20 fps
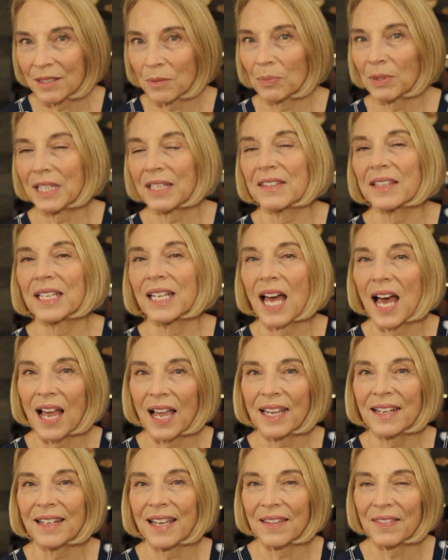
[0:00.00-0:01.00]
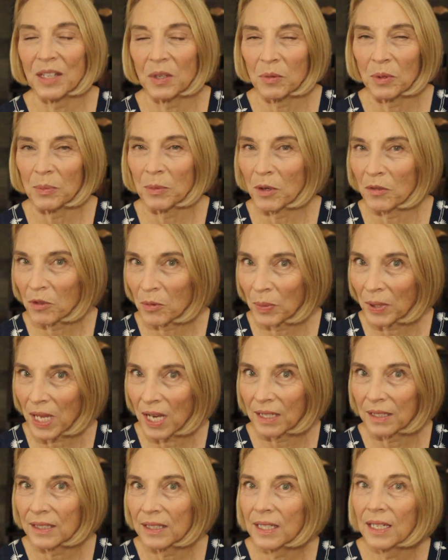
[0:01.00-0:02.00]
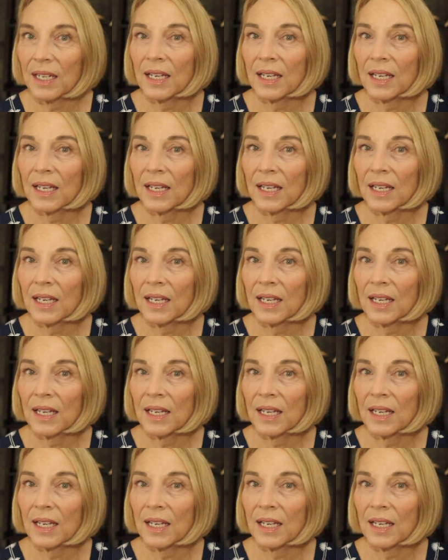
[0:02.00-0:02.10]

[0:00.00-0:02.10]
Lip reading: deplete the line and then remove the plug.